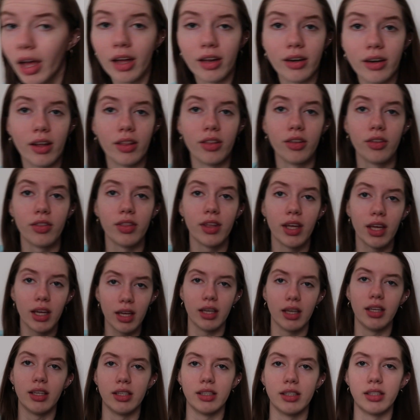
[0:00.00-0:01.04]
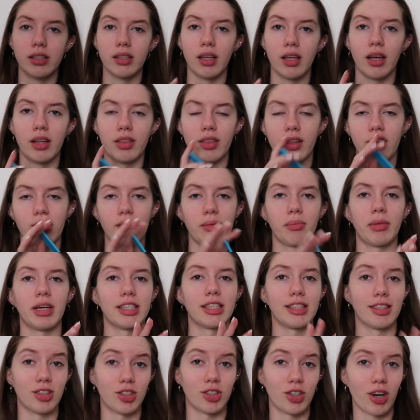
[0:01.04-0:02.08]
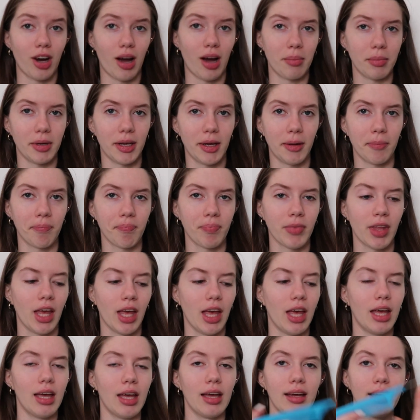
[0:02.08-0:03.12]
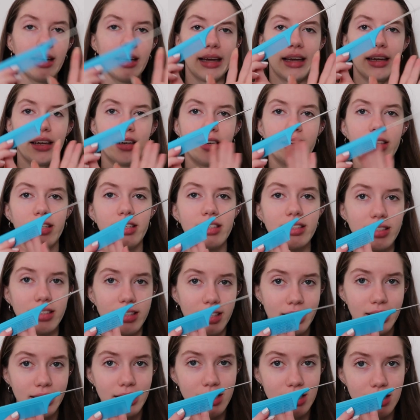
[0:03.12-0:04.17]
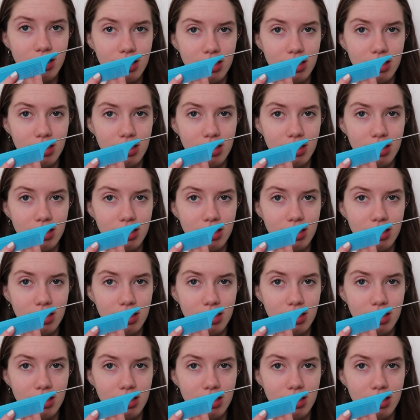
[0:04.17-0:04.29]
Another thing is a thing that my sister got me and it is this.